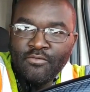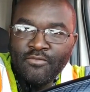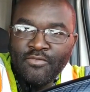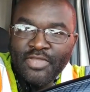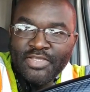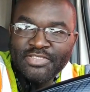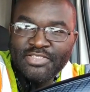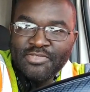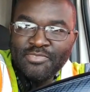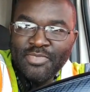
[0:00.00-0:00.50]

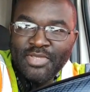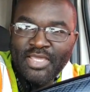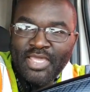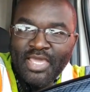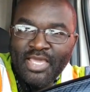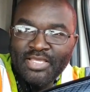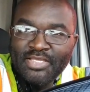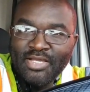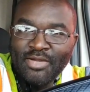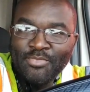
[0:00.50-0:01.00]
Vincent
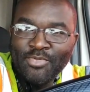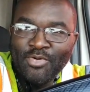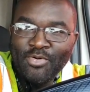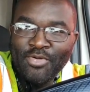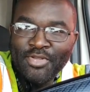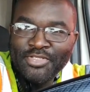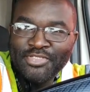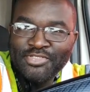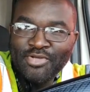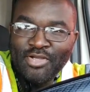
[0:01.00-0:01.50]
McKay, I'm
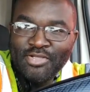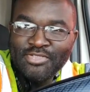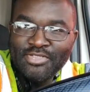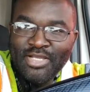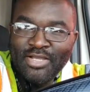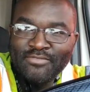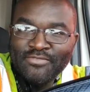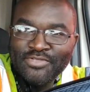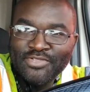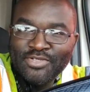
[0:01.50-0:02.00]
going to truck
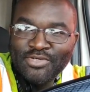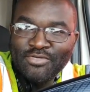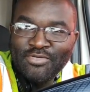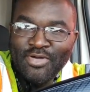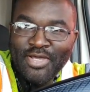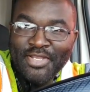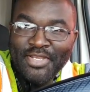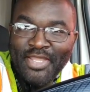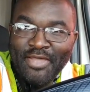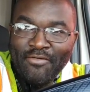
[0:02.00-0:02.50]
driving
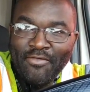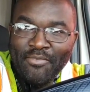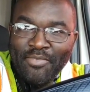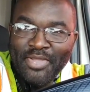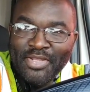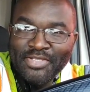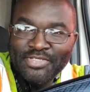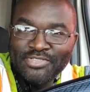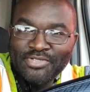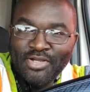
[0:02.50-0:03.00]
school. I've never
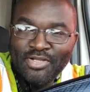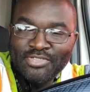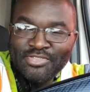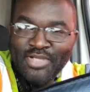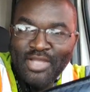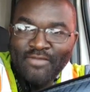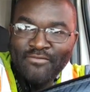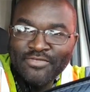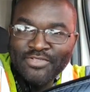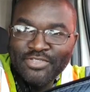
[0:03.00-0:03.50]
been to truck driving